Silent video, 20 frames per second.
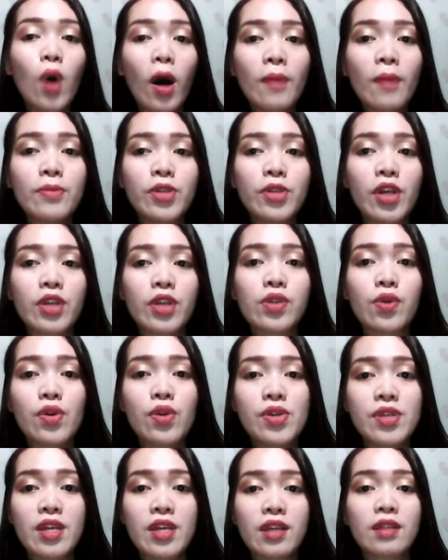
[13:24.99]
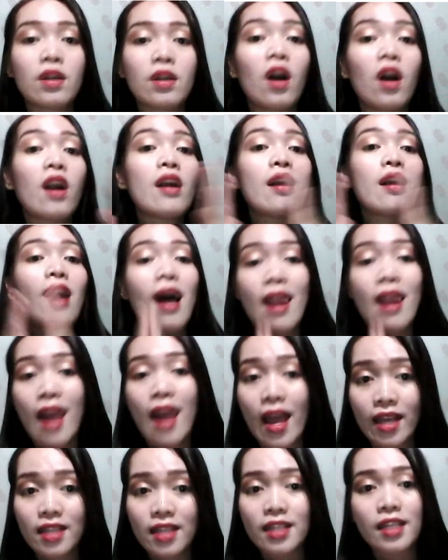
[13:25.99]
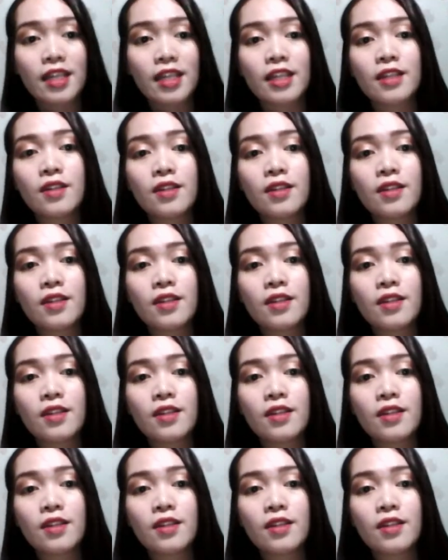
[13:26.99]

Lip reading: objects or things are alike.